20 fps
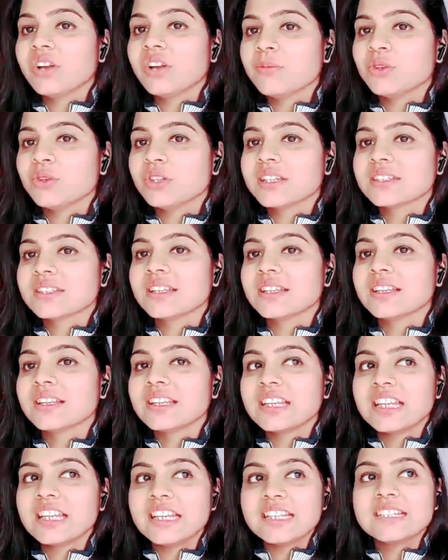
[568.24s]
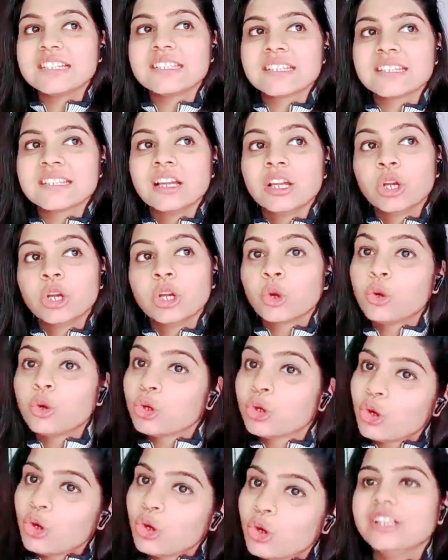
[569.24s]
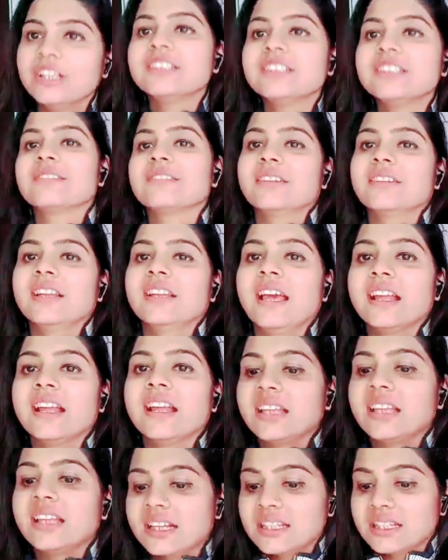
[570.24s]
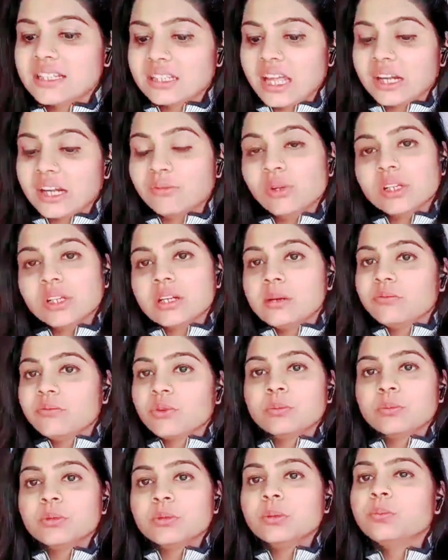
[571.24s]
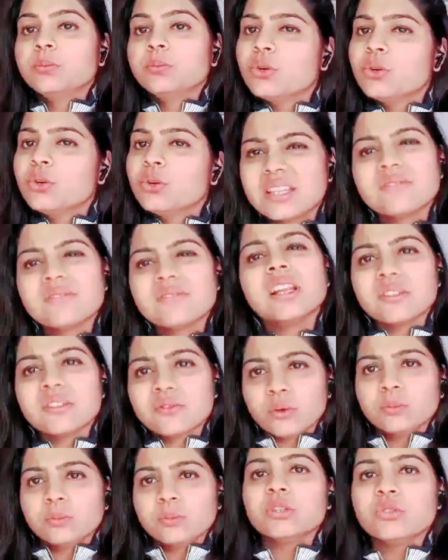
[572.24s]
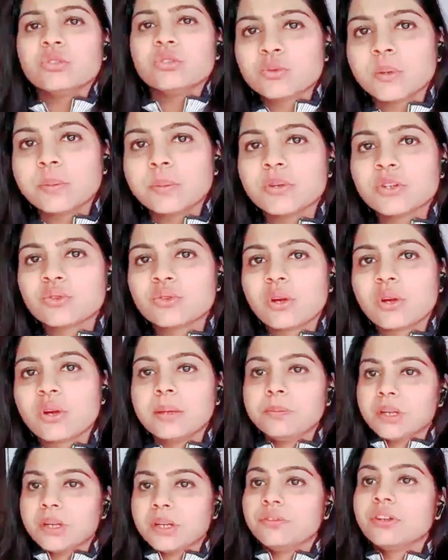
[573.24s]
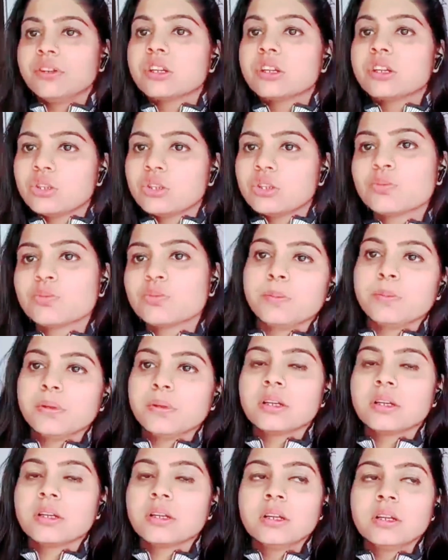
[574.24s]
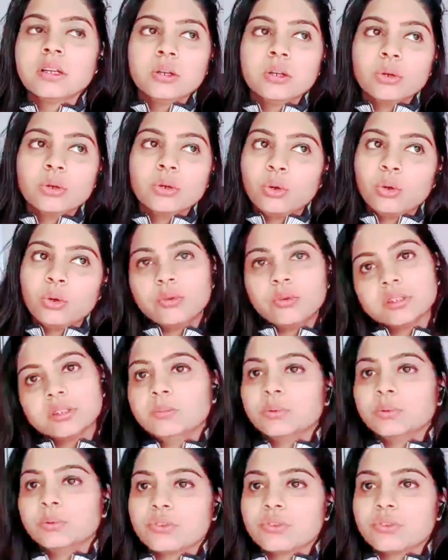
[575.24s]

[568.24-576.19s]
effective communication needs good knowledge as well, and that will come from the books as well as from the newspaper. So I prefer newspaper over the